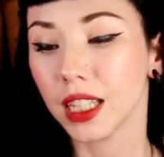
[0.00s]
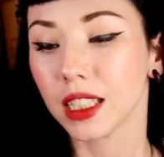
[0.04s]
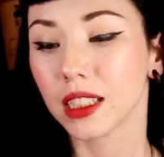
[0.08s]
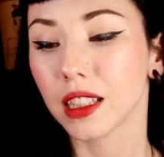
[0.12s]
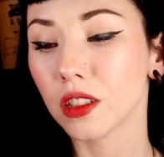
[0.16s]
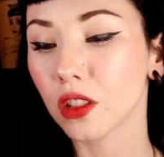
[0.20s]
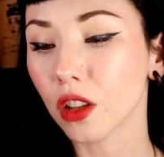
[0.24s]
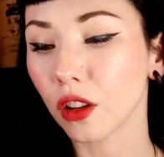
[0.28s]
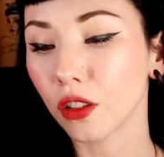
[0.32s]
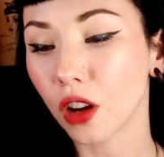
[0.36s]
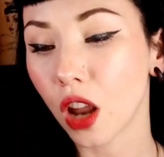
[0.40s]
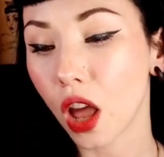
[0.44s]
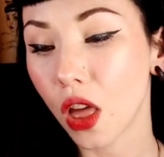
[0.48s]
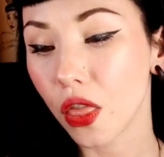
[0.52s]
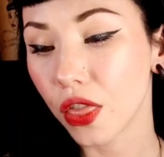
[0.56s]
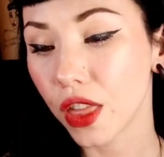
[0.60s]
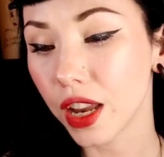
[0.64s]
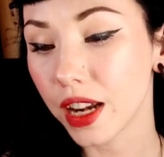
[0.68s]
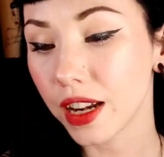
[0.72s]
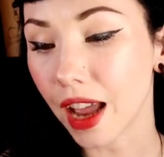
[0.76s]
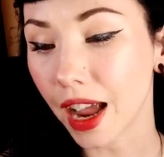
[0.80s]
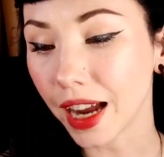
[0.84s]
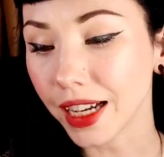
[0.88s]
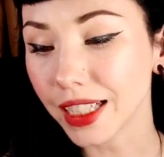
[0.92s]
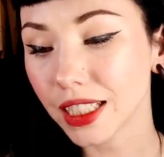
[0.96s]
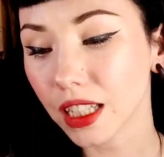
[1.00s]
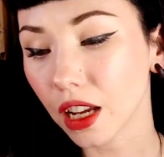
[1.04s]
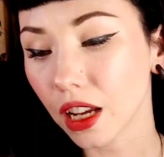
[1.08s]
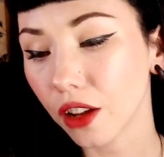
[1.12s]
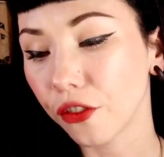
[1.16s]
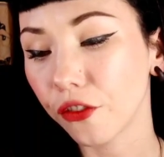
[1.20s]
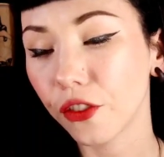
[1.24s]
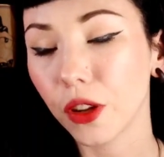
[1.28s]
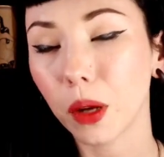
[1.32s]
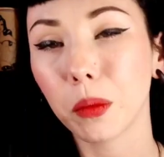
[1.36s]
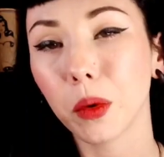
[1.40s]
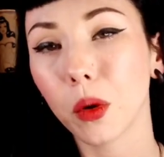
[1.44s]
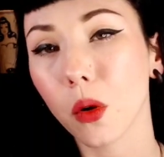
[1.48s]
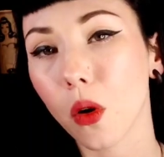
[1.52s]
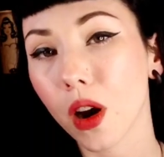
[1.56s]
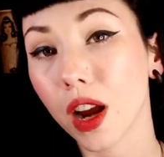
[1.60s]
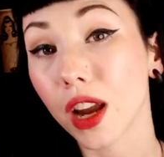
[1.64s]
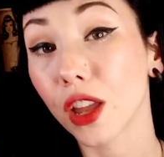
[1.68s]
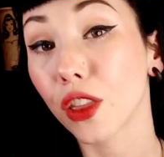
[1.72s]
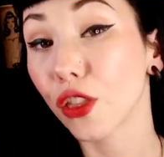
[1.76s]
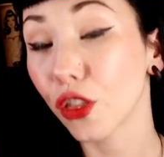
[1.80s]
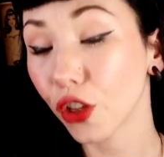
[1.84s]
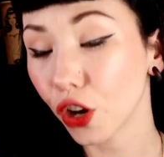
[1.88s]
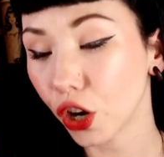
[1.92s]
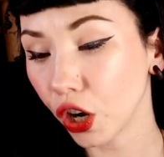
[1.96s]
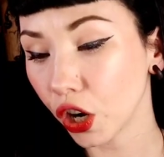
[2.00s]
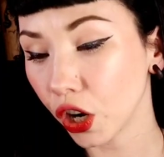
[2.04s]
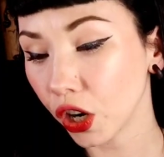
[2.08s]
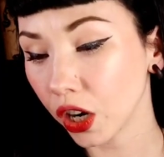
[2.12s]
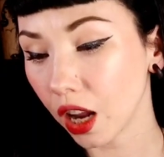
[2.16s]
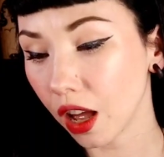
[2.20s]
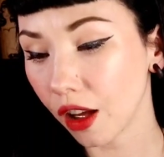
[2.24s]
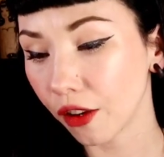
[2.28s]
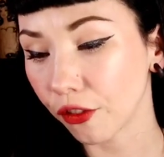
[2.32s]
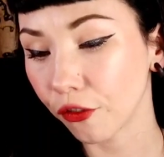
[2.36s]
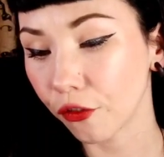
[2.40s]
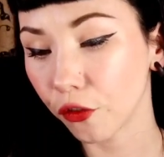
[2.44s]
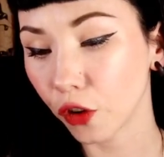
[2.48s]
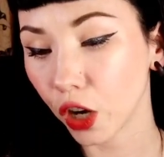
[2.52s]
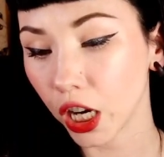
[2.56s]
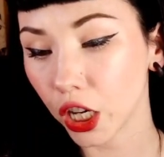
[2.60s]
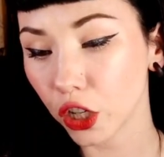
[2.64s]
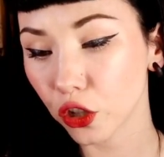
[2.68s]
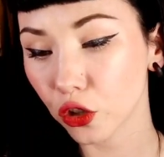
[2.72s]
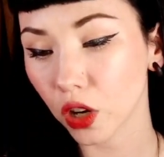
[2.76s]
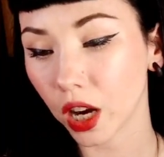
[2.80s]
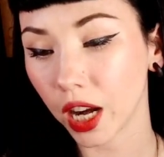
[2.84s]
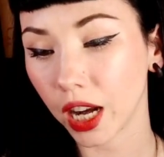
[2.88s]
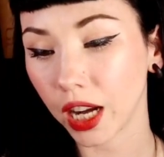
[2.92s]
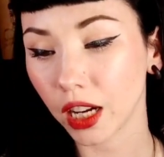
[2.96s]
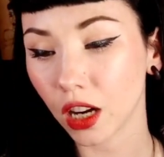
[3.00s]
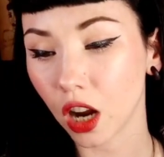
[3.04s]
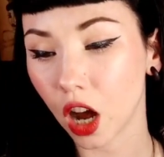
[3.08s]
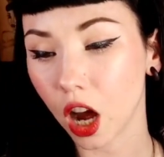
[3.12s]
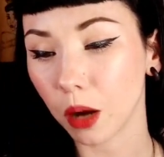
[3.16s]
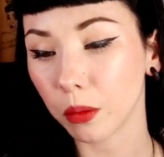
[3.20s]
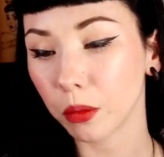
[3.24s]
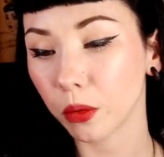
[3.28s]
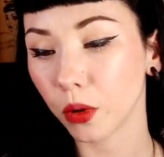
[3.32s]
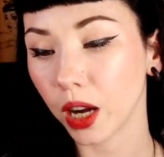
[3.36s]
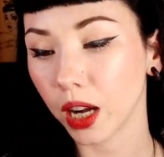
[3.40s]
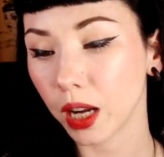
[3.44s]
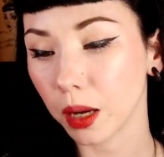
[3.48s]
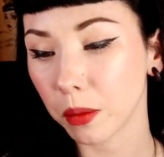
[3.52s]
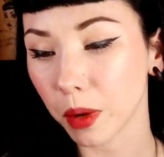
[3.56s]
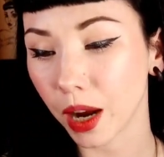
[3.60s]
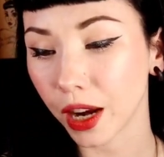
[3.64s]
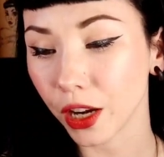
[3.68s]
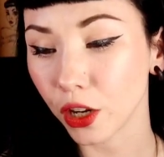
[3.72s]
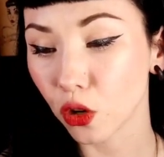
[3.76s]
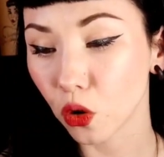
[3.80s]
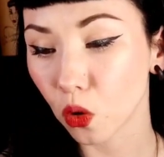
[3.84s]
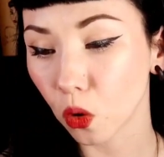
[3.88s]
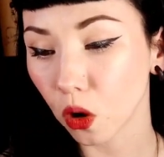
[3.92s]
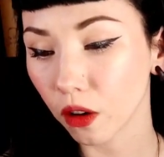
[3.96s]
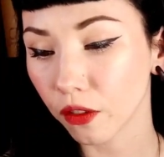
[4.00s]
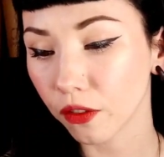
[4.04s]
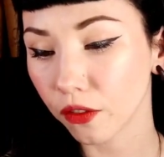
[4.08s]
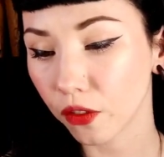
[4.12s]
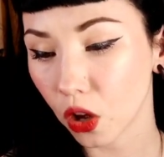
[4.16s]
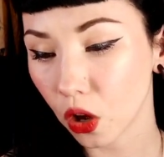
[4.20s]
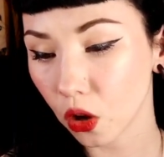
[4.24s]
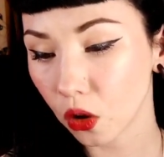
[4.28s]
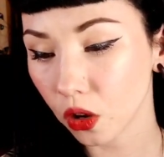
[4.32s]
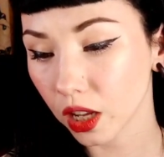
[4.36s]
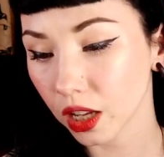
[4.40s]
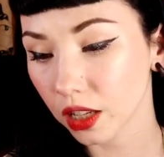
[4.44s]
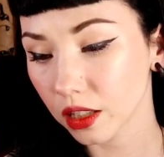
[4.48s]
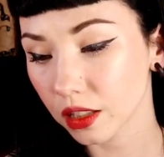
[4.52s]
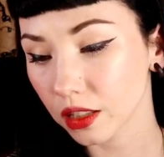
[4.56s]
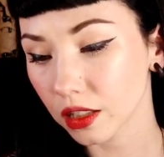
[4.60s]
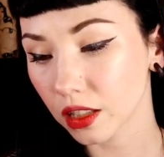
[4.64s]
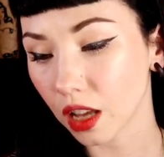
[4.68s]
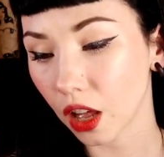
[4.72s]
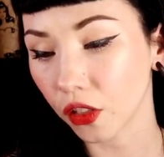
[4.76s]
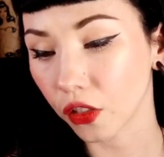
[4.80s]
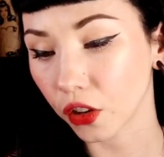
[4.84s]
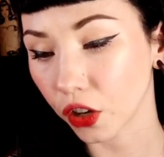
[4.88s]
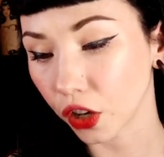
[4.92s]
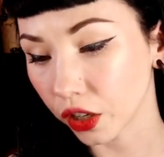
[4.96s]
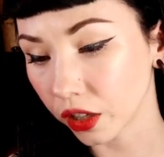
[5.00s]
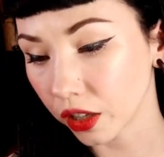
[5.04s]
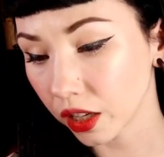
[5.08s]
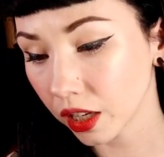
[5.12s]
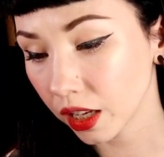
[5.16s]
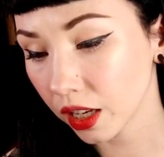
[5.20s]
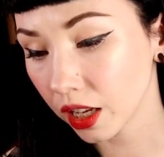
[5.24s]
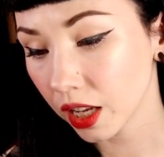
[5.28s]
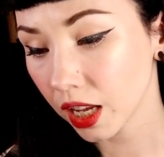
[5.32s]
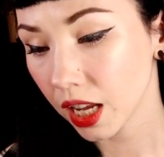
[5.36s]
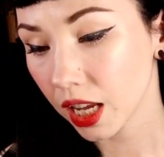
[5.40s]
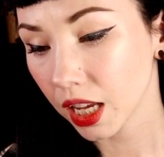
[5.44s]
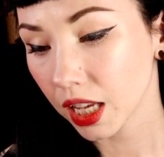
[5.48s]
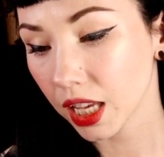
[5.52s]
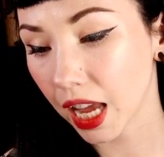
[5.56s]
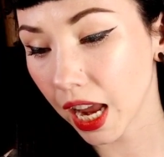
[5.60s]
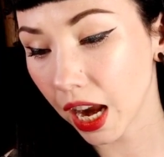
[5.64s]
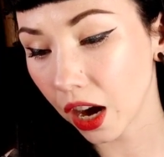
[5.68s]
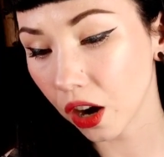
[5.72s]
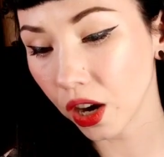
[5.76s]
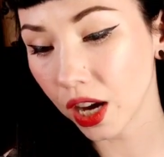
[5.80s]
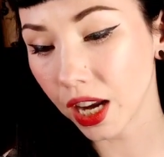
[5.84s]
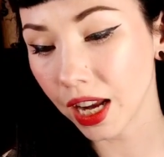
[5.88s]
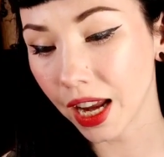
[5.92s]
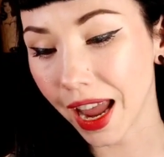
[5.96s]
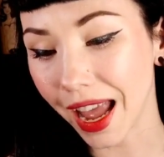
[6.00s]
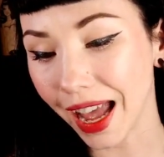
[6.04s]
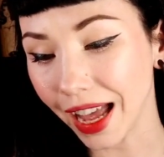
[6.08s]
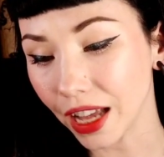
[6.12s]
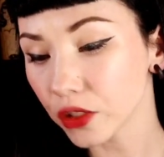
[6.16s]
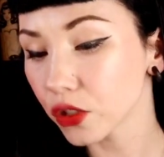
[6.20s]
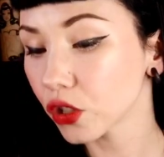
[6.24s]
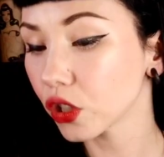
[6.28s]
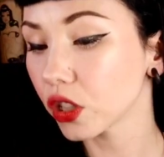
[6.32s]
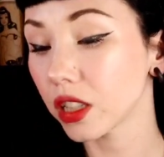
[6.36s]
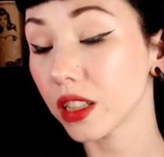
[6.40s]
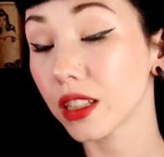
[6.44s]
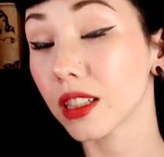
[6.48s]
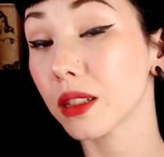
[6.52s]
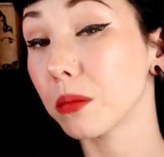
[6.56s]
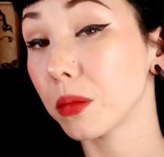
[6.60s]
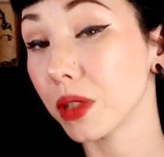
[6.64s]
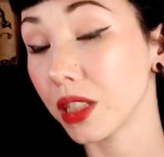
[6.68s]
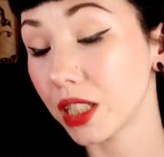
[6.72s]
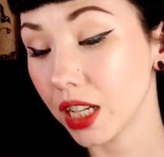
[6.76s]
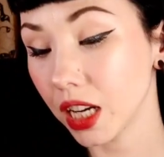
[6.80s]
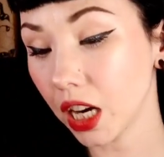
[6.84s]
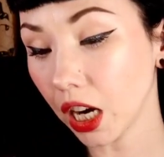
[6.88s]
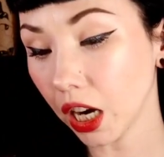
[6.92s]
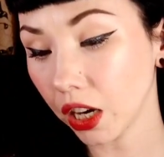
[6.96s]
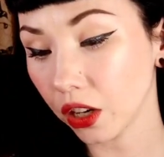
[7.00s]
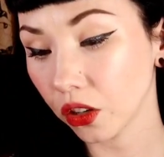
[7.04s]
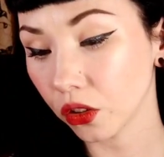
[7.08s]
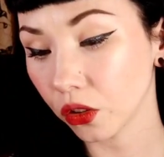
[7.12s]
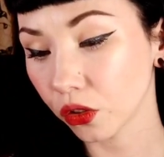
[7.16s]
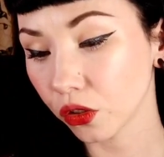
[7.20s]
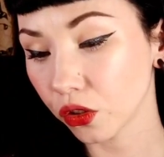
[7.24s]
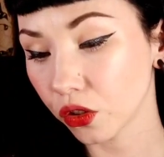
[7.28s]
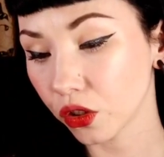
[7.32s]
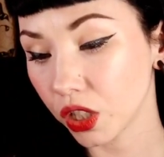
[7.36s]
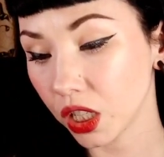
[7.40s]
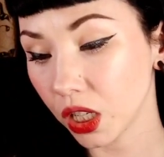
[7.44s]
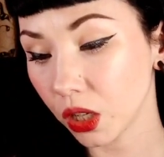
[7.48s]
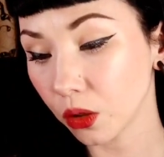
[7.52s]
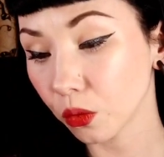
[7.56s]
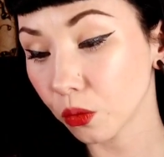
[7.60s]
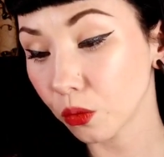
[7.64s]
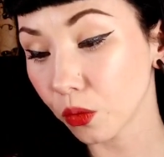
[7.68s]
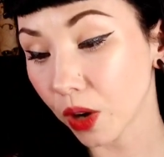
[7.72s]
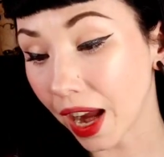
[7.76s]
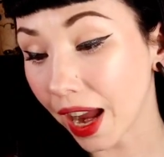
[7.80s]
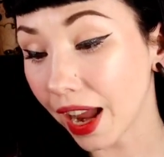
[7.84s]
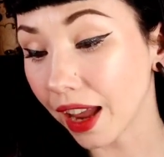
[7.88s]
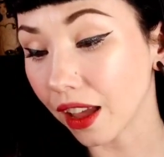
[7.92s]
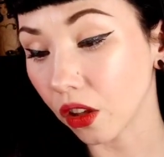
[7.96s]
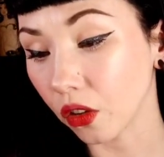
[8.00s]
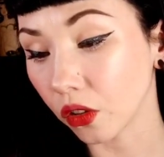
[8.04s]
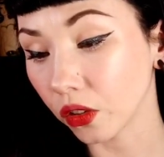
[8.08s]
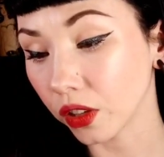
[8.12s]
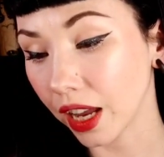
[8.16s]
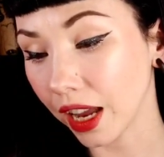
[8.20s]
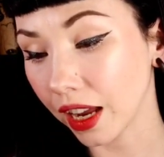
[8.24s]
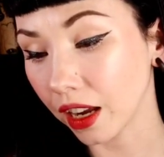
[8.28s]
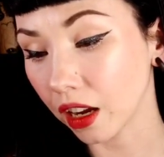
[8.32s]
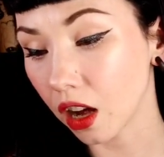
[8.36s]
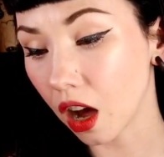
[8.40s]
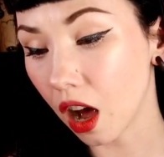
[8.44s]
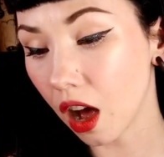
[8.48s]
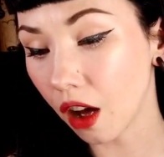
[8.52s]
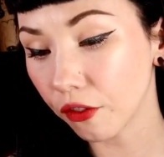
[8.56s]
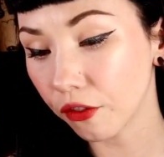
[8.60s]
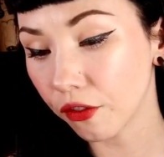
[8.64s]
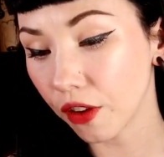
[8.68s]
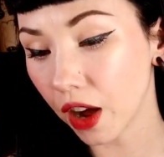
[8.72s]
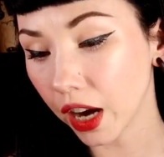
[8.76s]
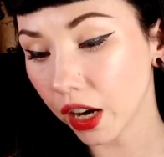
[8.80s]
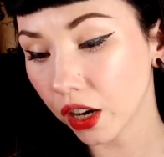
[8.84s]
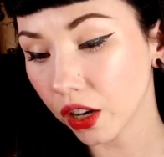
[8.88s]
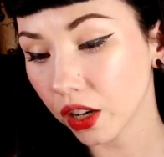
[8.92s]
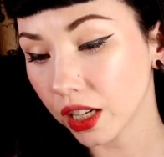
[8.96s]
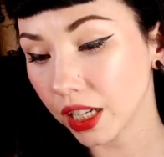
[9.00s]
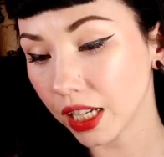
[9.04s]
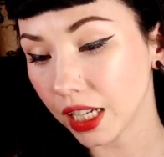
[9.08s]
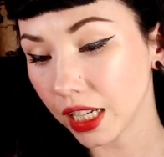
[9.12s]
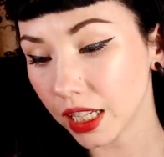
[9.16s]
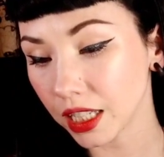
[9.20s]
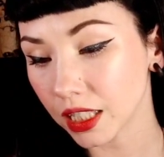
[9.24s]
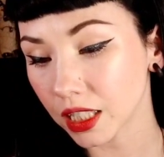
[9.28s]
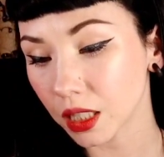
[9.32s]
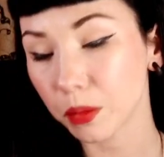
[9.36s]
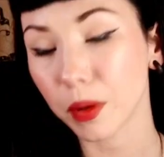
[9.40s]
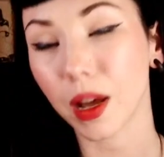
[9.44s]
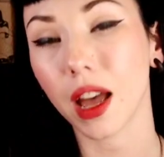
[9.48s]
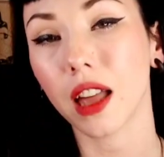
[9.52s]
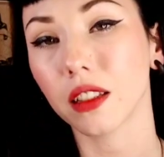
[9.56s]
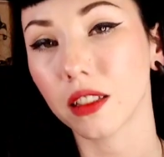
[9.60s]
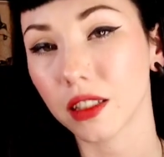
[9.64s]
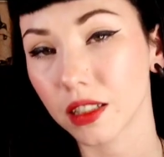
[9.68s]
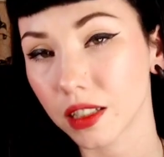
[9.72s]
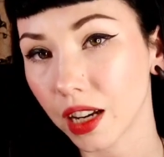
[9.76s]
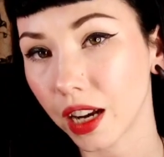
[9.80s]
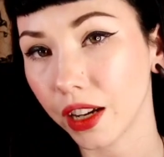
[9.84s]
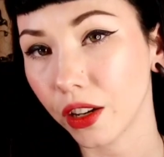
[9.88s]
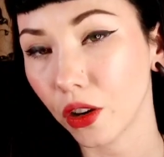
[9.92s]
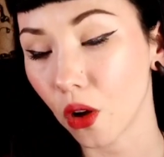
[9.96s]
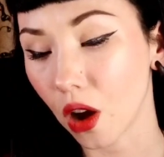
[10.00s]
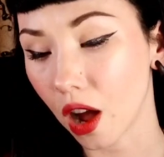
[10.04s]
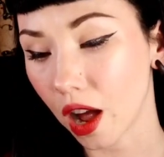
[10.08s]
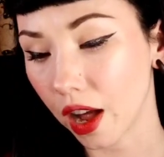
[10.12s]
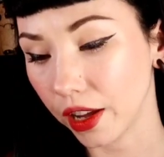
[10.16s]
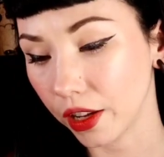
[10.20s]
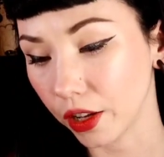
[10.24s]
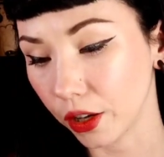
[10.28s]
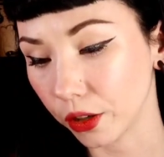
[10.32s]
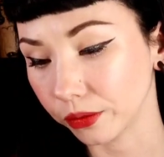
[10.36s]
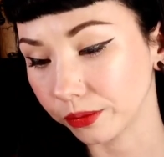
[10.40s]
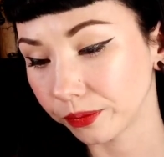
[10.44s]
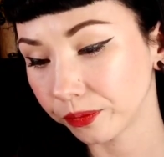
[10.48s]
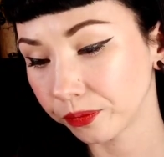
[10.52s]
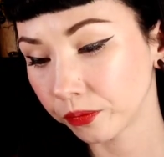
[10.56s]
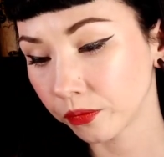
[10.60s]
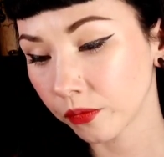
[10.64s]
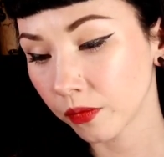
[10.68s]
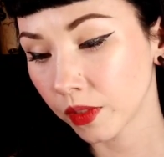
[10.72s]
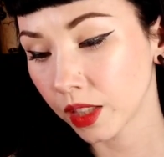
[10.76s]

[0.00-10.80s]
It says, on the night of February 3rd, a freight train operated by Norfolk Southern carrying hazardous materials derailed and caught fire in East Palestine, Ohio.